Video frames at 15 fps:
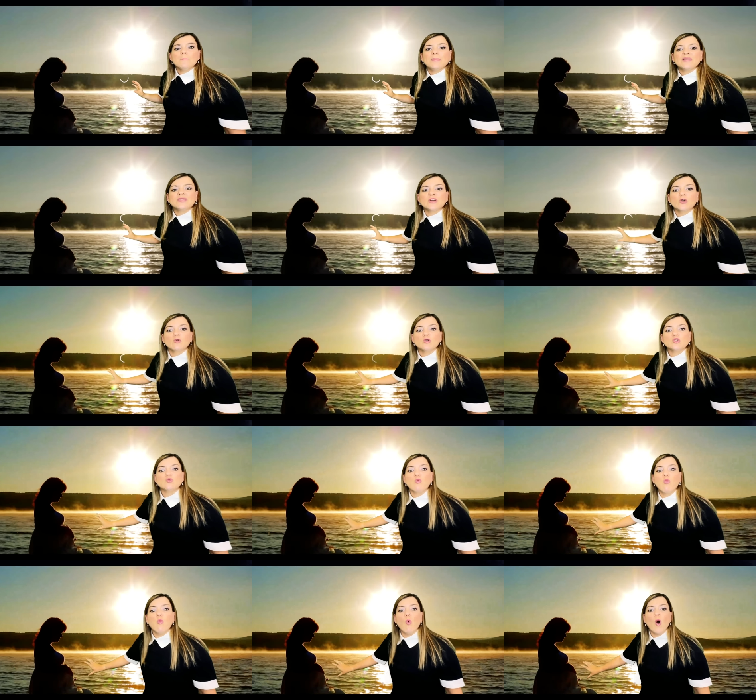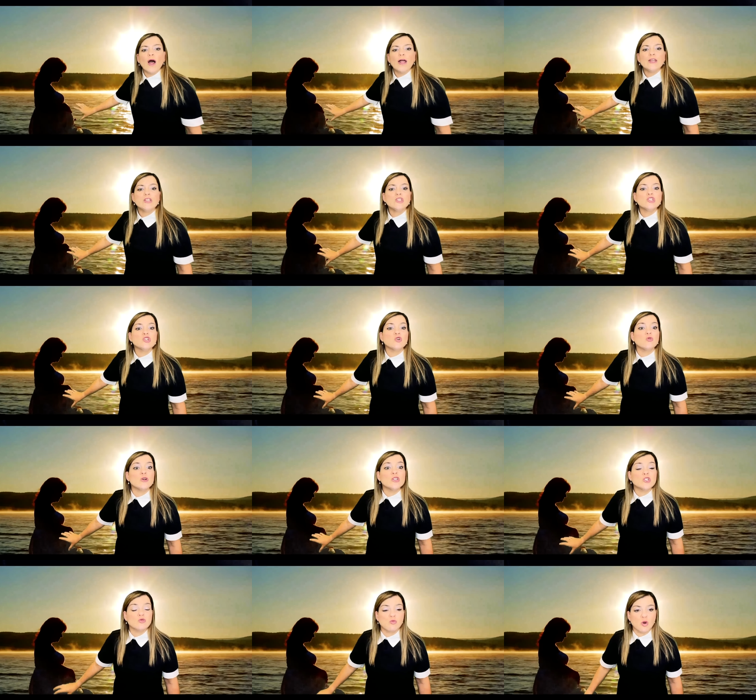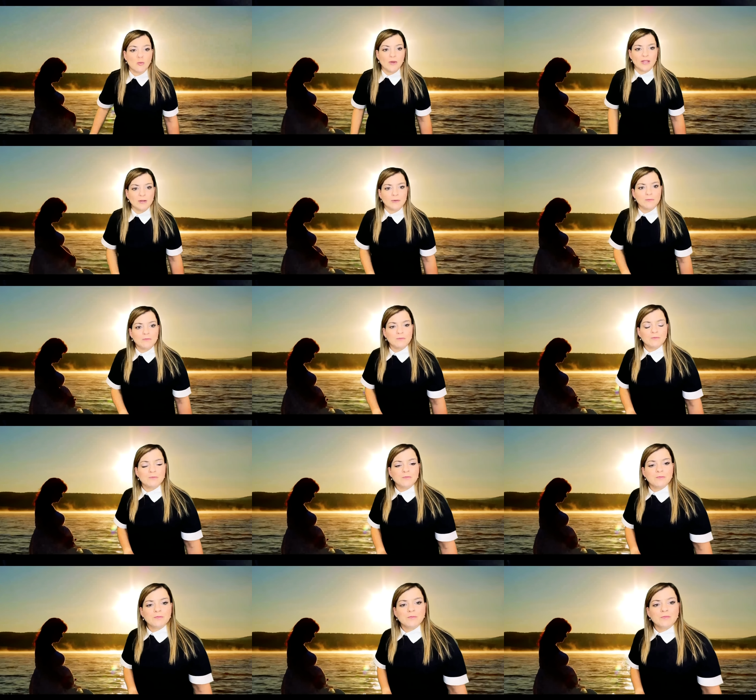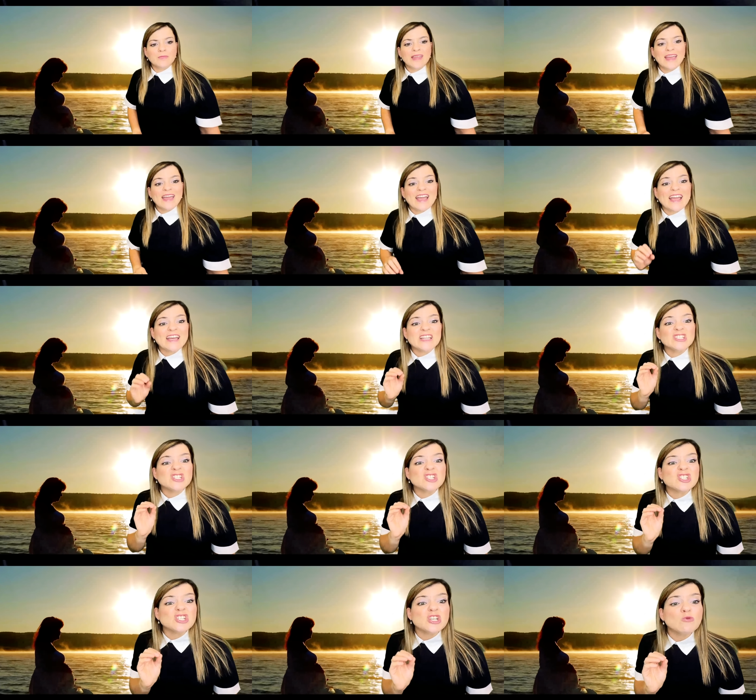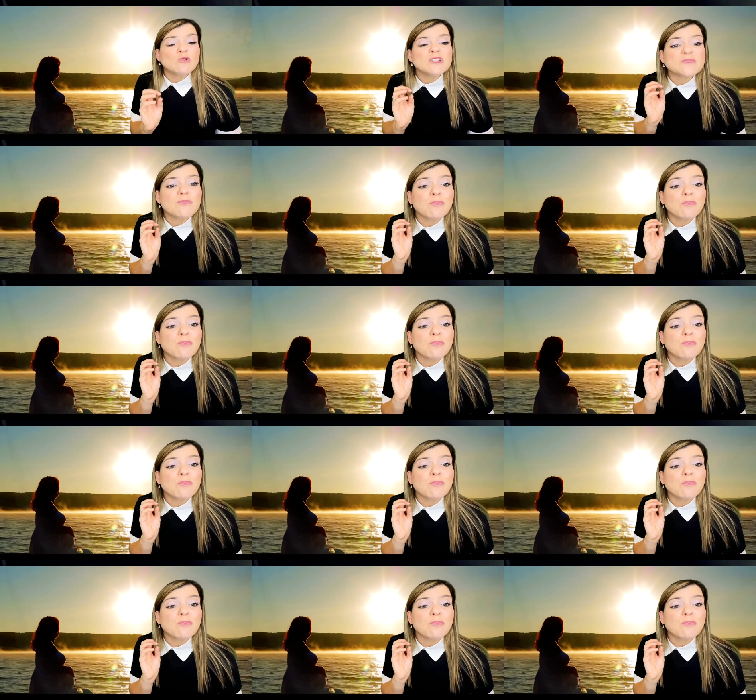But there was one Jewish woman, and she was